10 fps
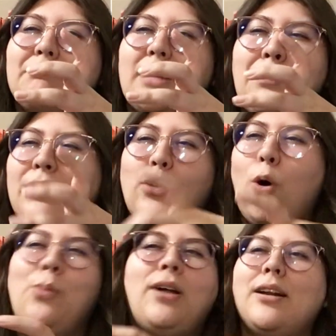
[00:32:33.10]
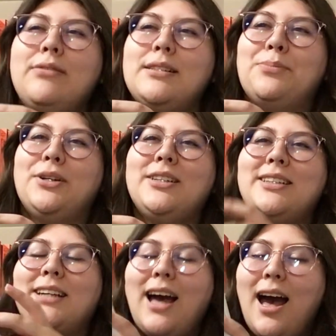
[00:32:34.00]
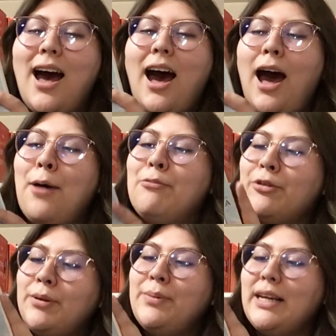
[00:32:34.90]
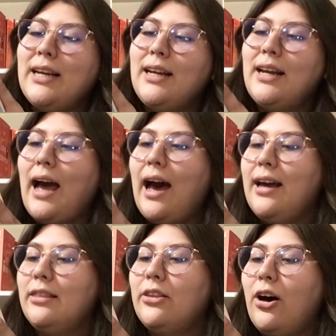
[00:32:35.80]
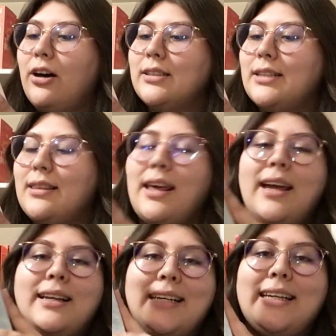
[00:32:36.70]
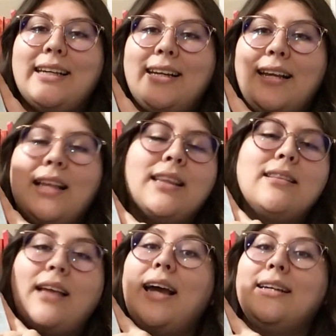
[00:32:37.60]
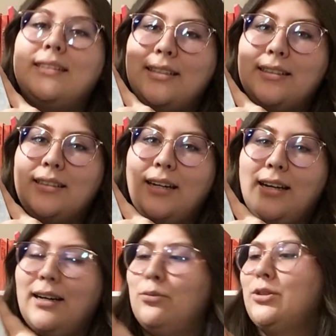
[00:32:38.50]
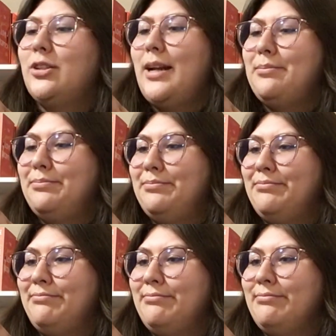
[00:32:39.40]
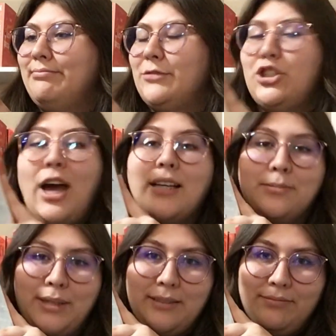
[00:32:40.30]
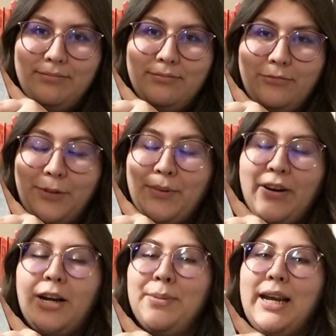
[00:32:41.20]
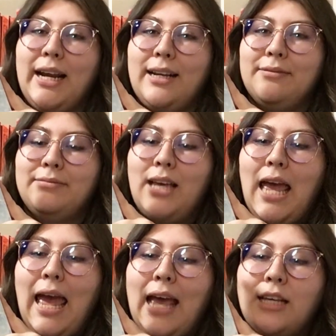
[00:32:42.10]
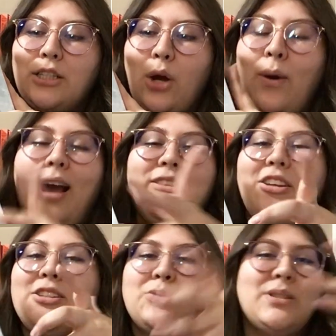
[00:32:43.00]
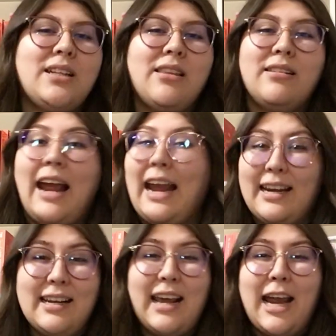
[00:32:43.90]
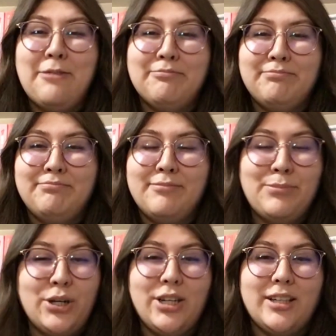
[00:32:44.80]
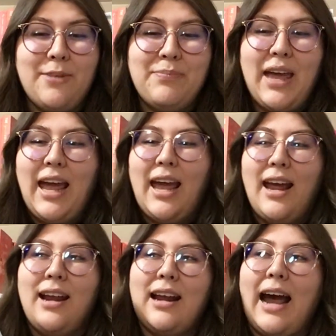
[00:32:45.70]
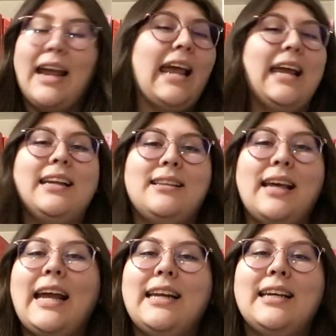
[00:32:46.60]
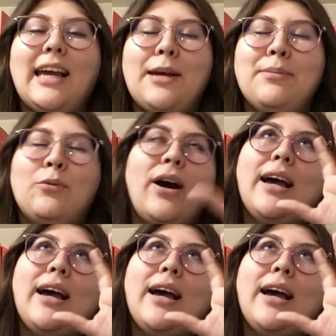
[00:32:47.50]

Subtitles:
about the whole plot of this book. From the beginning, I thought that Ian liked, what's her name? Jasmine, from the very beginning. So I thought this was another hating game book, and I hated the hating game. Well,